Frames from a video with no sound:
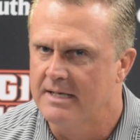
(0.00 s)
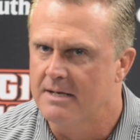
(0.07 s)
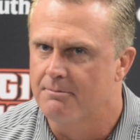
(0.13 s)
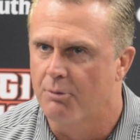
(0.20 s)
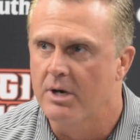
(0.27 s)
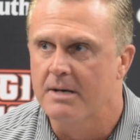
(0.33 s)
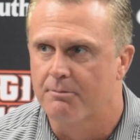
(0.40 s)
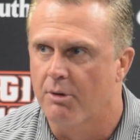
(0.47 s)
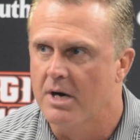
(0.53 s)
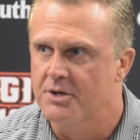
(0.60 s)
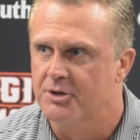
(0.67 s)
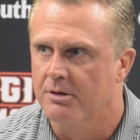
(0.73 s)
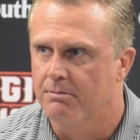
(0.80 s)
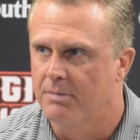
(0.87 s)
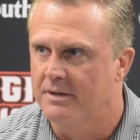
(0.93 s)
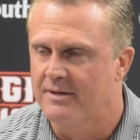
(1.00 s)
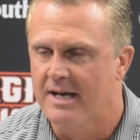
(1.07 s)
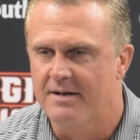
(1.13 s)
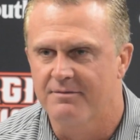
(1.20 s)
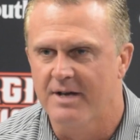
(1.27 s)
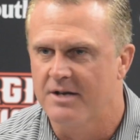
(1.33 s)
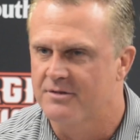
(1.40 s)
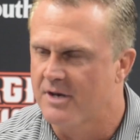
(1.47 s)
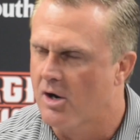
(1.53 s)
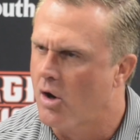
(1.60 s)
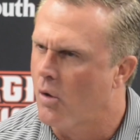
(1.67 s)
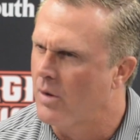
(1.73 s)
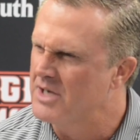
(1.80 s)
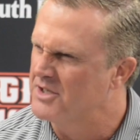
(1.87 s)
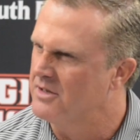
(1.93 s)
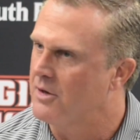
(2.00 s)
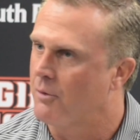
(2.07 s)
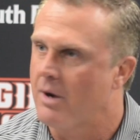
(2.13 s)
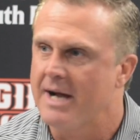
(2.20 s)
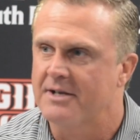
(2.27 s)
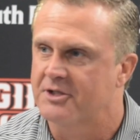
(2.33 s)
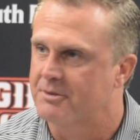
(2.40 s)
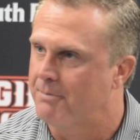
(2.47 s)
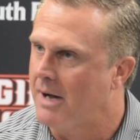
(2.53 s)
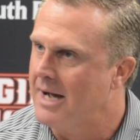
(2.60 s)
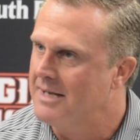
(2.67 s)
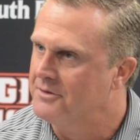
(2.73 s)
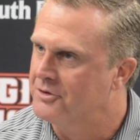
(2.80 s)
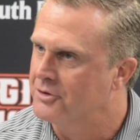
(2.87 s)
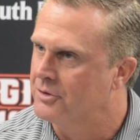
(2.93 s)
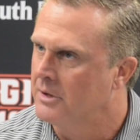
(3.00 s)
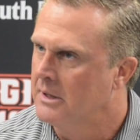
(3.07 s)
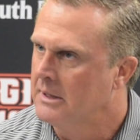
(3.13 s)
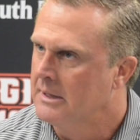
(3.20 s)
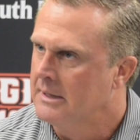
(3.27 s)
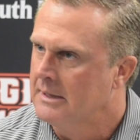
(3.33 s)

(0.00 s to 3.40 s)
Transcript: can bring pressure, but they're always in the right spots.